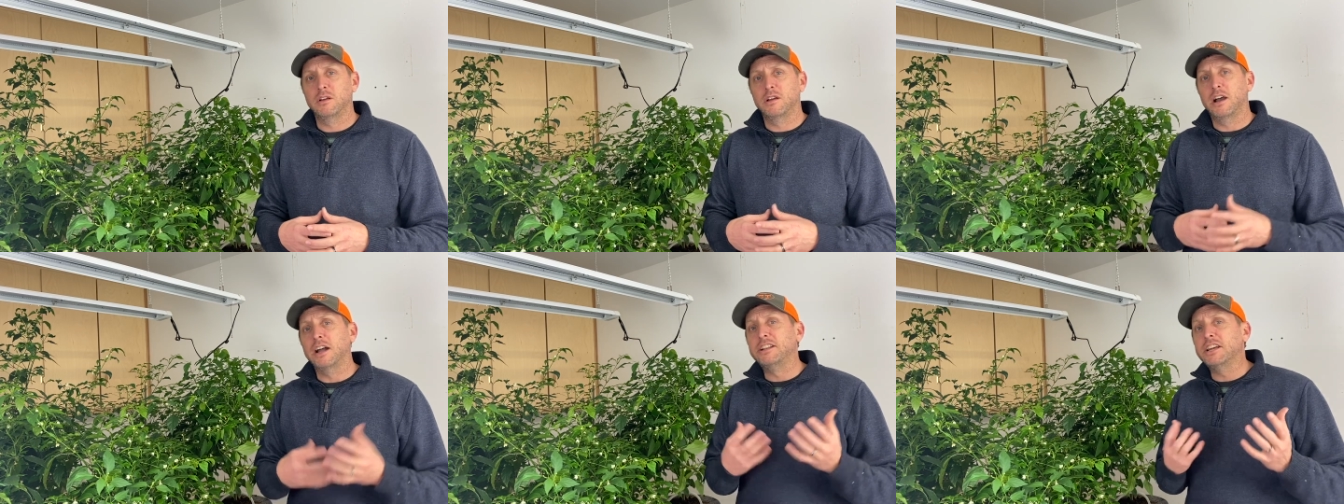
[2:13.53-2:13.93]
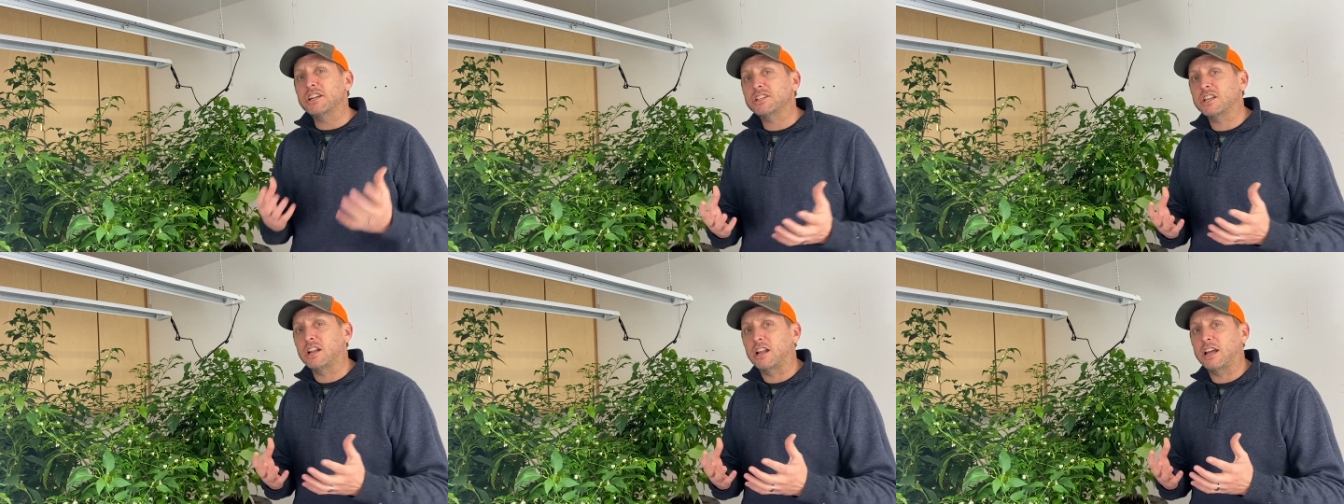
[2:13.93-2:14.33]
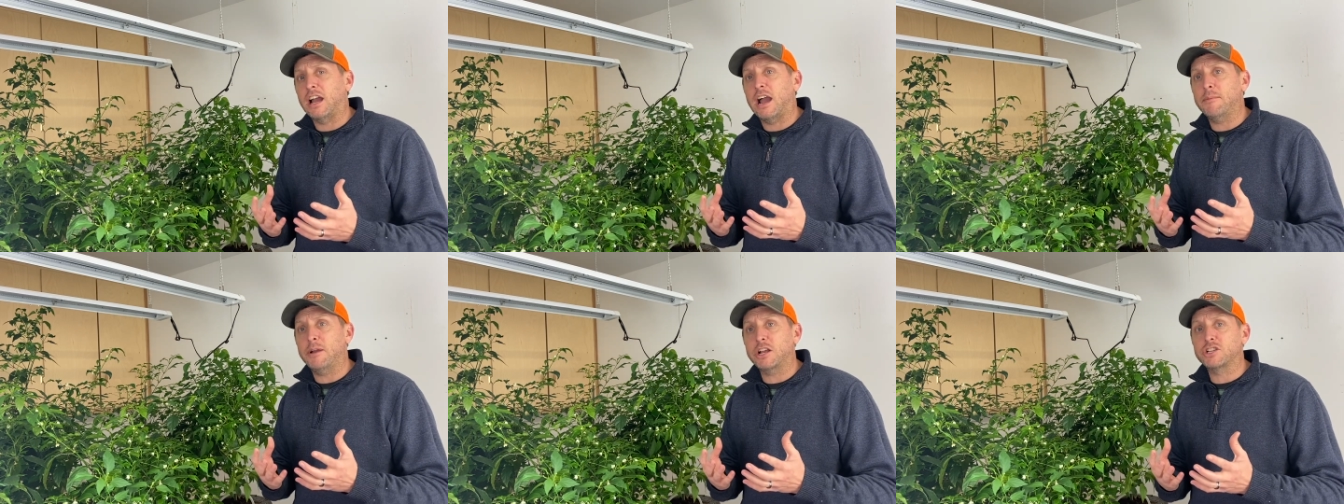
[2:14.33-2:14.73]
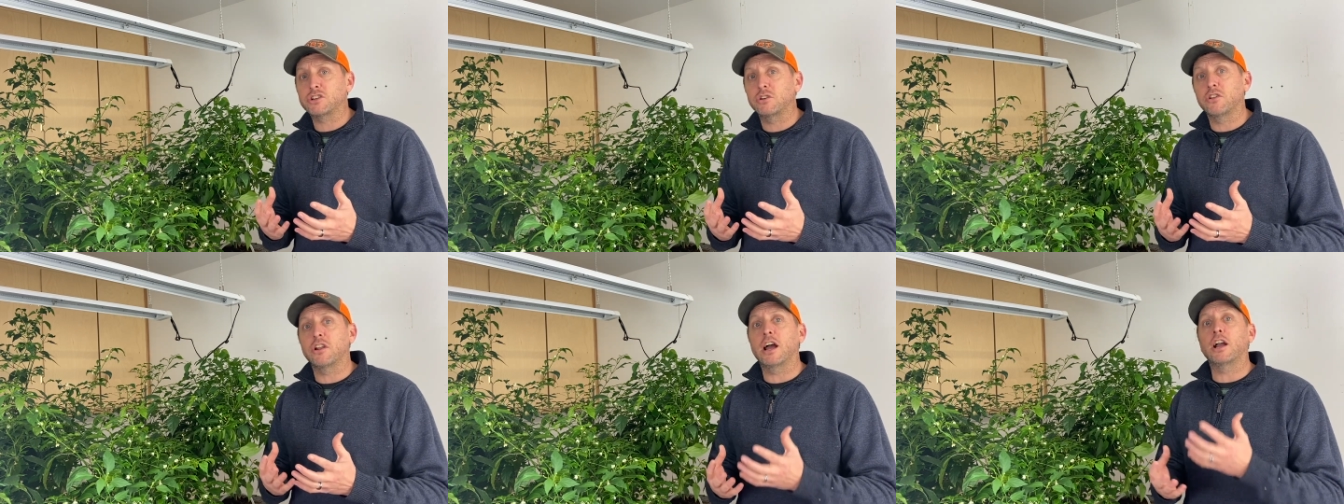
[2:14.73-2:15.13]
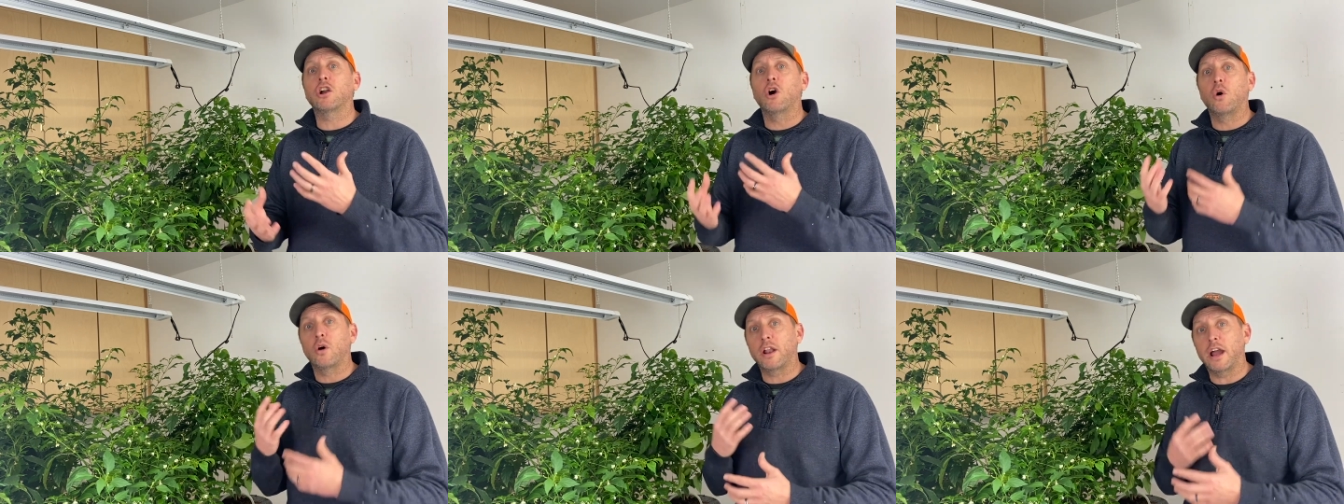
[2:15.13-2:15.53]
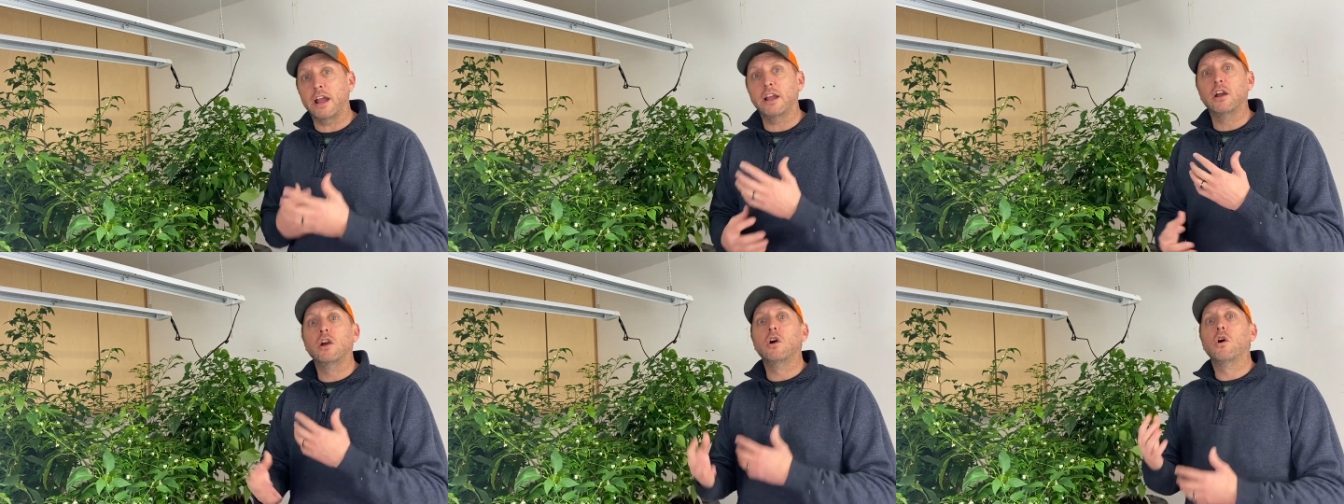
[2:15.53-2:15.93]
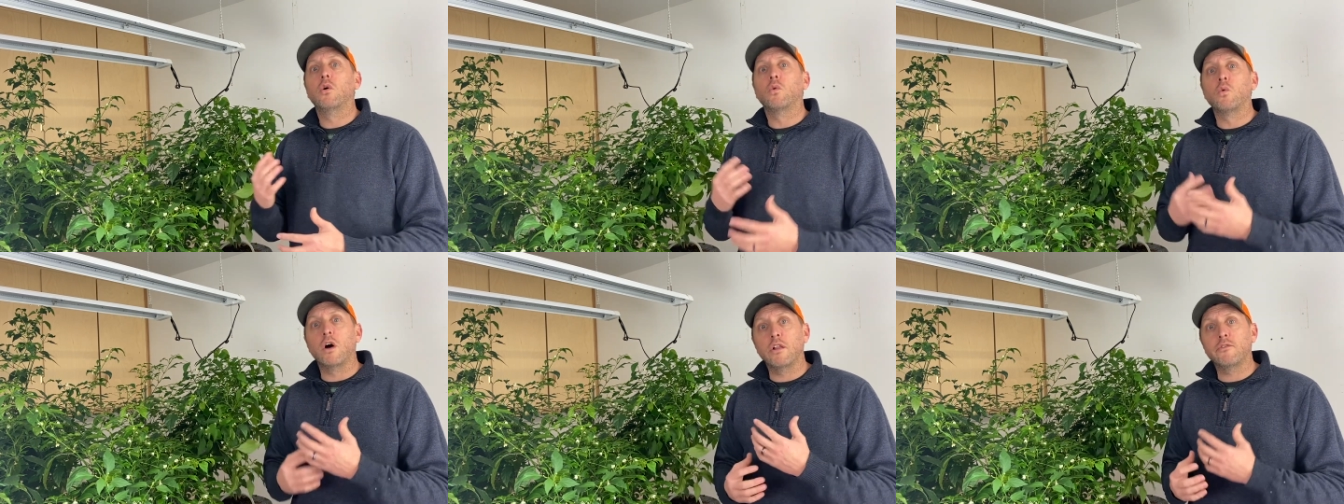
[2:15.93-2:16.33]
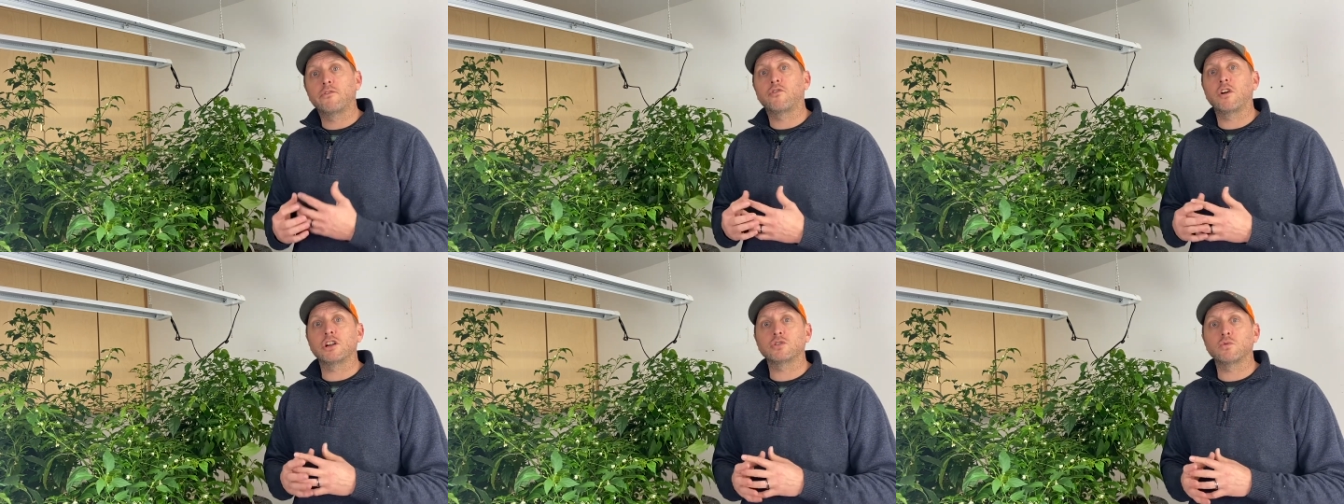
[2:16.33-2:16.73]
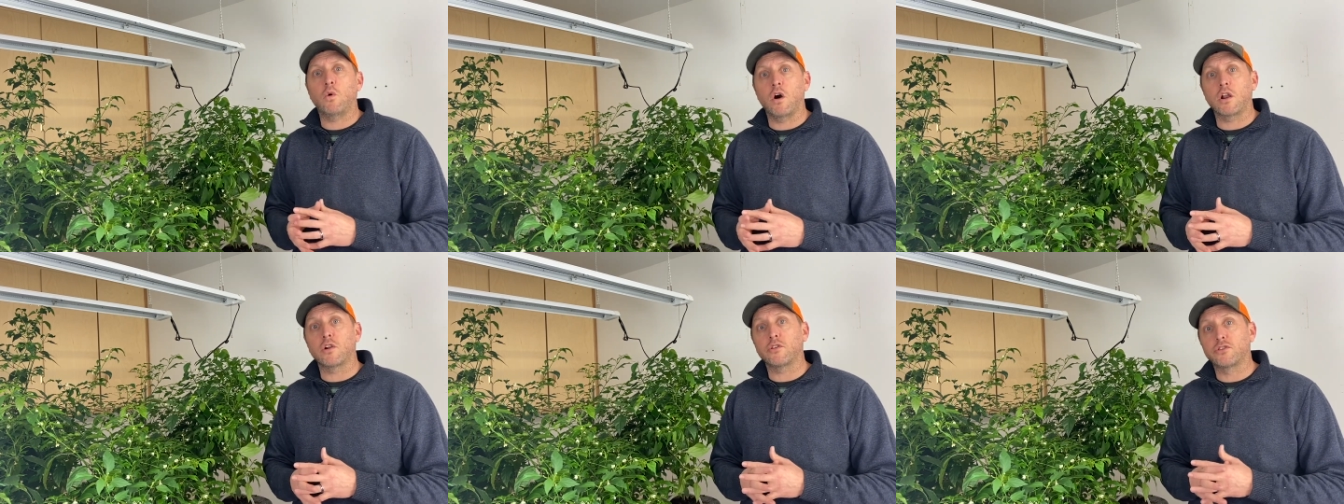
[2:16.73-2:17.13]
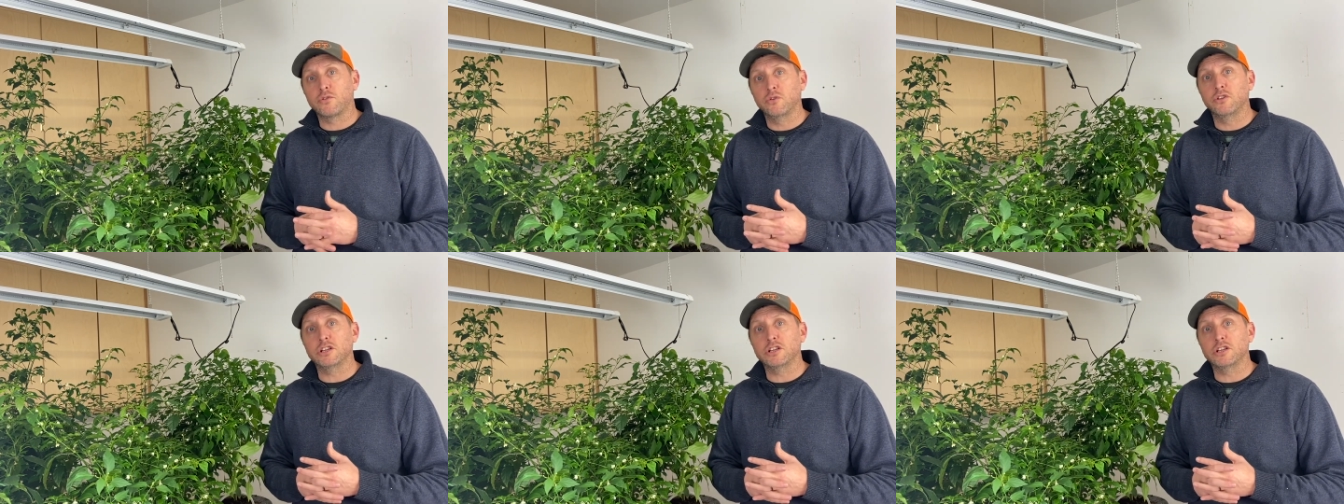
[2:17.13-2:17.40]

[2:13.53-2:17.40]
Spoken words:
Additionally, I make sure that I go and I run fresh water through this